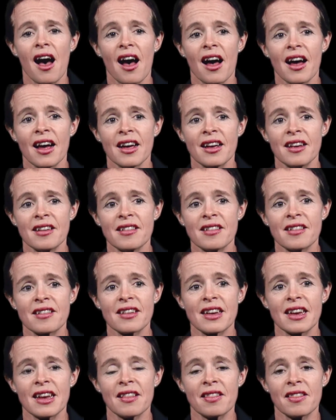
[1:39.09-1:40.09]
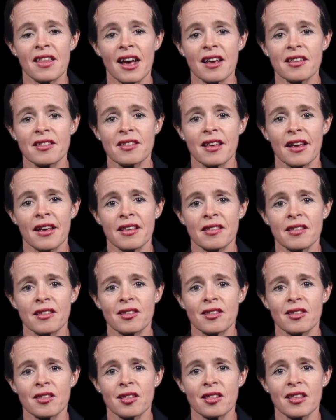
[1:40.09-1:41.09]
And in that
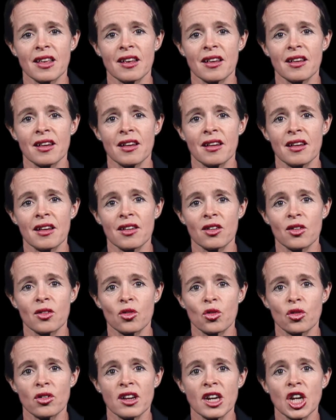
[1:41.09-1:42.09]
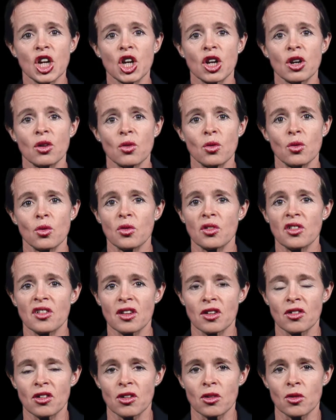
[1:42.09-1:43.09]
sense, the traditional
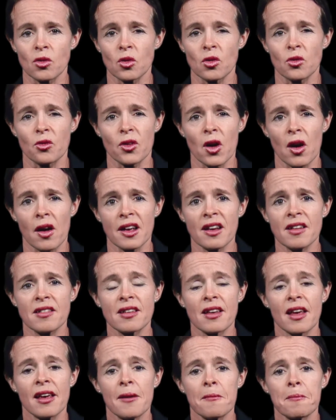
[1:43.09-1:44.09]
digital divide,